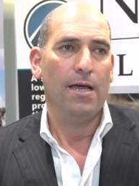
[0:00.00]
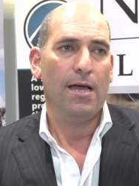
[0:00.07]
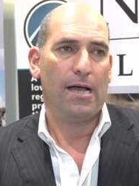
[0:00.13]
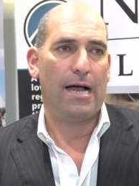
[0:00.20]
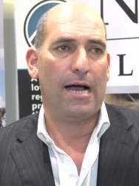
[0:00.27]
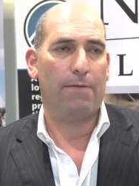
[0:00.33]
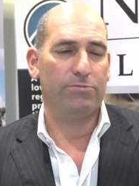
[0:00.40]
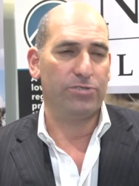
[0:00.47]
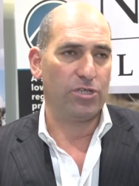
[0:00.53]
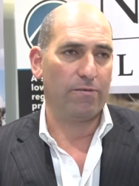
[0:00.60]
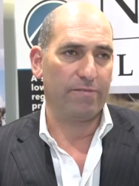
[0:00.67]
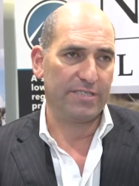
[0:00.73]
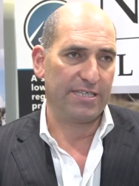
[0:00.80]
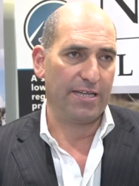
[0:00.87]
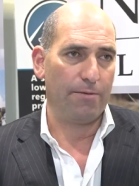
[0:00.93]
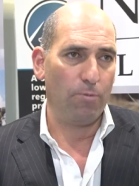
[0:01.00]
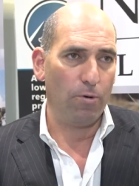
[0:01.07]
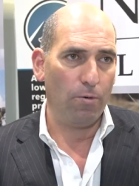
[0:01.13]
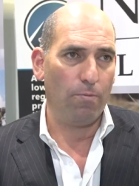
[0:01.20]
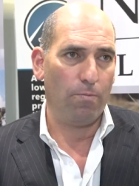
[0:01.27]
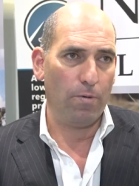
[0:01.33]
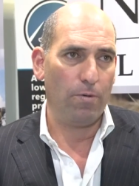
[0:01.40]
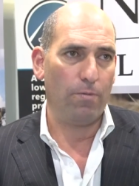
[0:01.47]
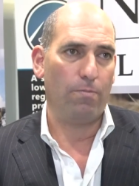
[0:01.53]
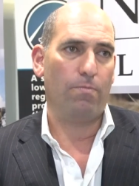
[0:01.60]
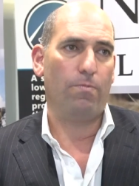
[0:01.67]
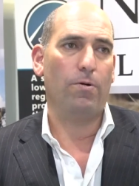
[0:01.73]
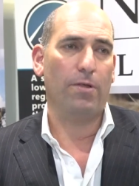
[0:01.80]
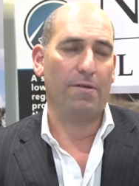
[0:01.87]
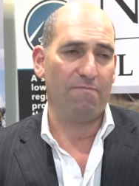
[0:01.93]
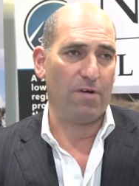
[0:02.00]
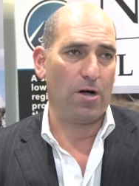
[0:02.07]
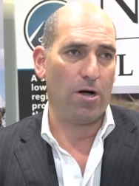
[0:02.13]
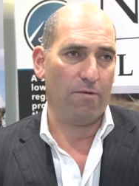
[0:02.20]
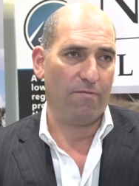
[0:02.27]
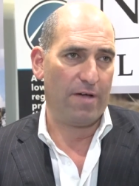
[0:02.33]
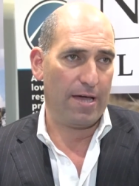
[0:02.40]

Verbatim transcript: uh, which obviously will, will, will involve